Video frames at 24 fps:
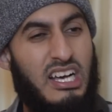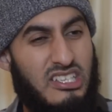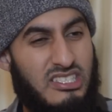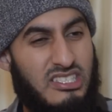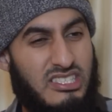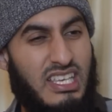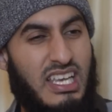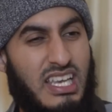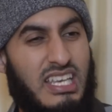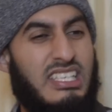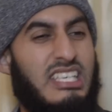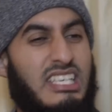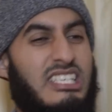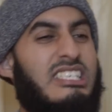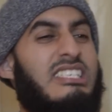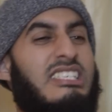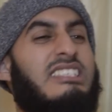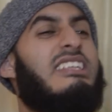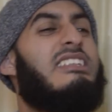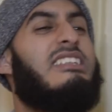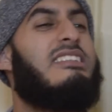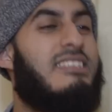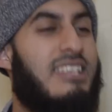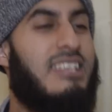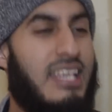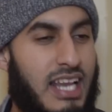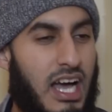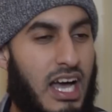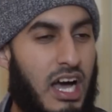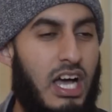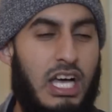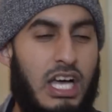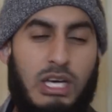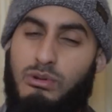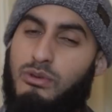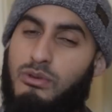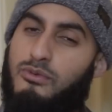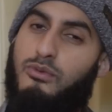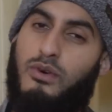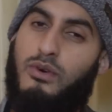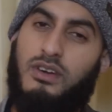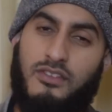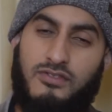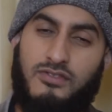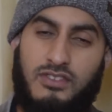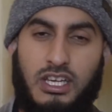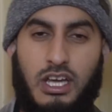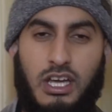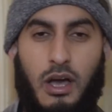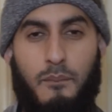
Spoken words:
saying that she did zina with one of the